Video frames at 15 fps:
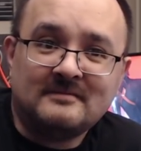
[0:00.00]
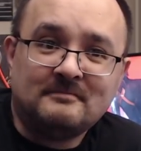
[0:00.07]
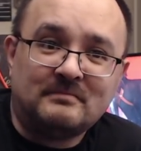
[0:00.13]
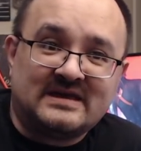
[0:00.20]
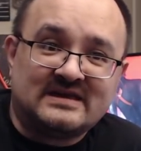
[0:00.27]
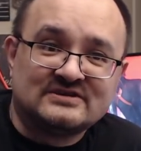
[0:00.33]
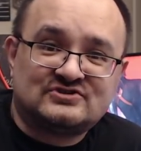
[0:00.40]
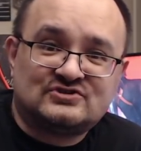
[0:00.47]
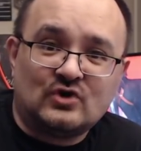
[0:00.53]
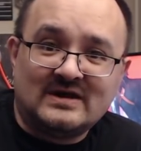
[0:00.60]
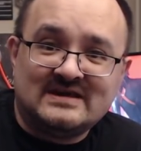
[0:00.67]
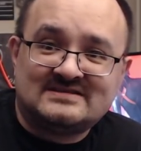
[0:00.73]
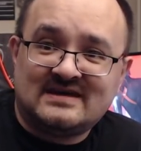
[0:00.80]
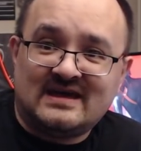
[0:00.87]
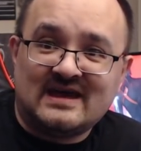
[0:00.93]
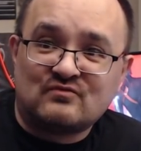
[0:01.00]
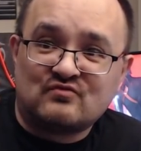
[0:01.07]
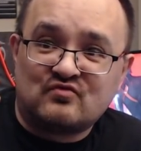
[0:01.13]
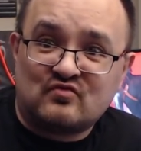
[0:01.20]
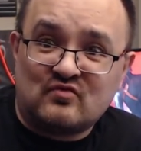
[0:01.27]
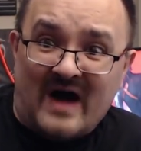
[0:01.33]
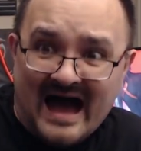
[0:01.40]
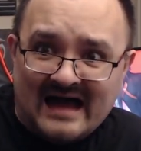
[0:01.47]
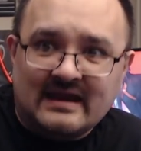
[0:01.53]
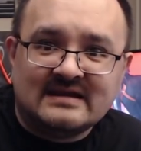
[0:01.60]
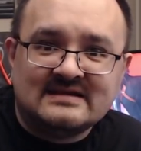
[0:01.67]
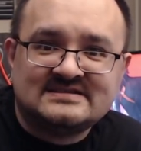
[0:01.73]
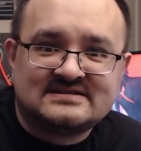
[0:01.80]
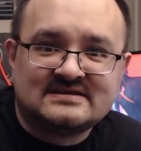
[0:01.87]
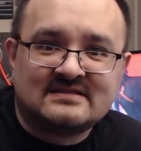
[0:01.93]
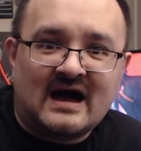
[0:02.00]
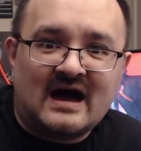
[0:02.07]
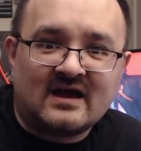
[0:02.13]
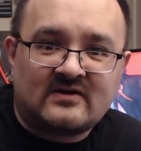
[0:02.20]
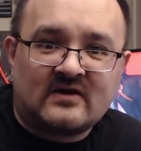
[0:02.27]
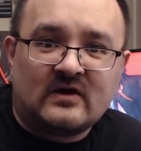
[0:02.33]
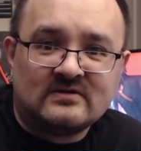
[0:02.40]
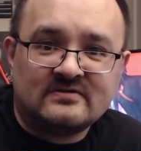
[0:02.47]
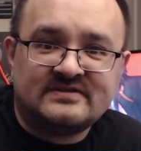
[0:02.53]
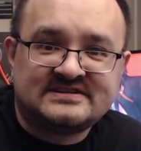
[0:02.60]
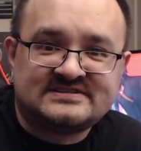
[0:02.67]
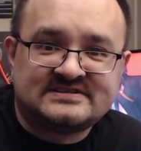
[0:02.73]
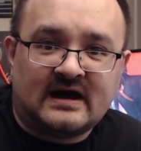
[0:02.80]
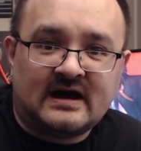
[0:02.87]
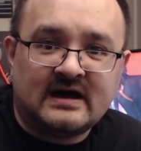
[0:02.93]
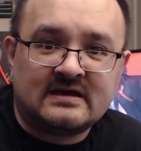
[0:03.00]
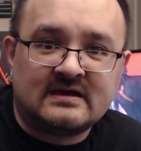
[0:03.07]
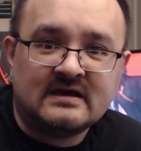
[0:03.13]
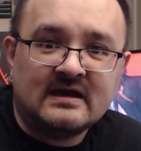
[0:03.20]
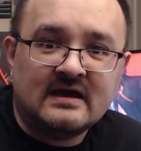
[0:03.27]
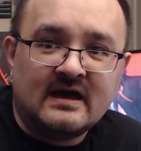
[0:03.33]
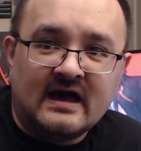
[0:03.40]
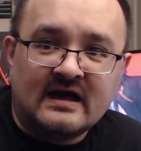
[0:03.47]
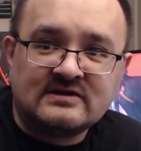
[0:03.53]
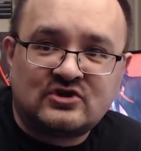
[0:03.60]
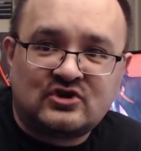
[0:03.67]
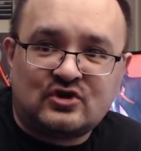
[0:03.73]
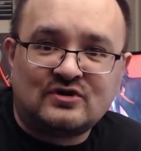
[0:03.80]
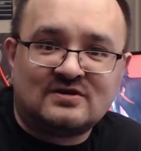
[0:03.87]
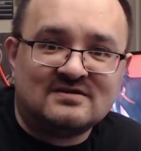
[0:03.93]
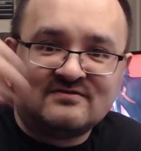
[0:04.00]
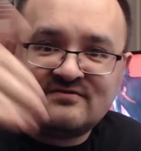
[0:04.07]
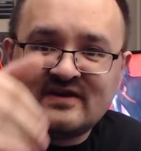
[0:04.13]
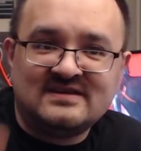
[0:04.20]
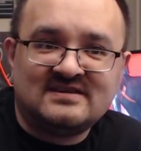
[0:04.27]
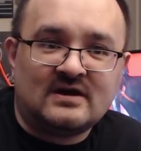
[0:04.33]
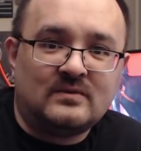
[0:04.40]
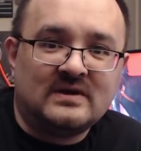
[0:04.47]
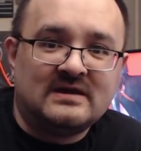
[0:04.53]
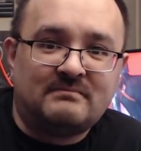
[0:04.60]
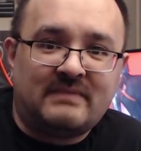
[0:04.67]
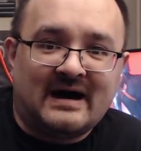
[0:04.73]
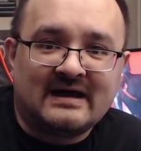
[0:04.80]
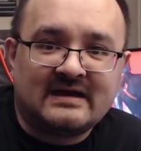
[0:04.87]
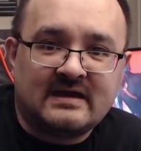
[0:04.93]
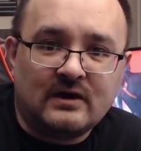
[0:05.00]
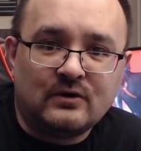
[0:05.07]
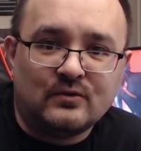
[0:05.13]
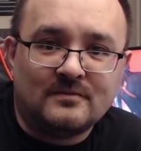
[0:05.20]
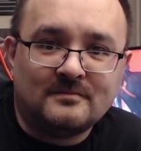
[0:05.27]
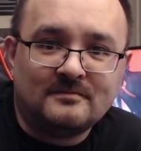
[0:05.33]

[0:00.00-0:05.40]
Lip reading: Because Joytech ran into that cul-de-sac and couldn't find a way back out.